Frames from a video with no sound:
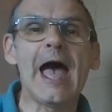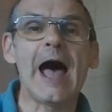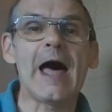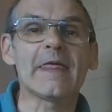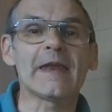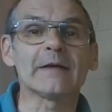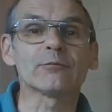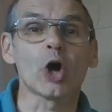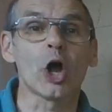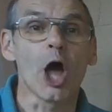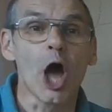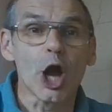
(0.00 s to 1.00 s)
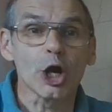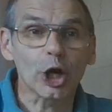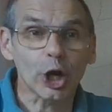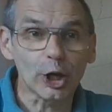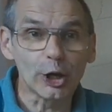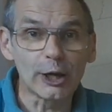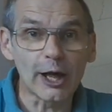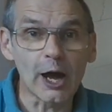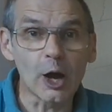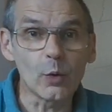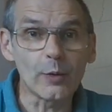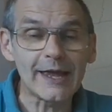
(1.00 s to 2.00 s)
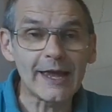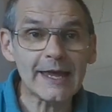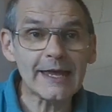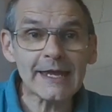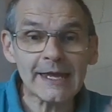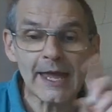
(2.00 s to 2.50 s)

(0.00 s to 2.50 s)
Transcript: And then I've got Chloe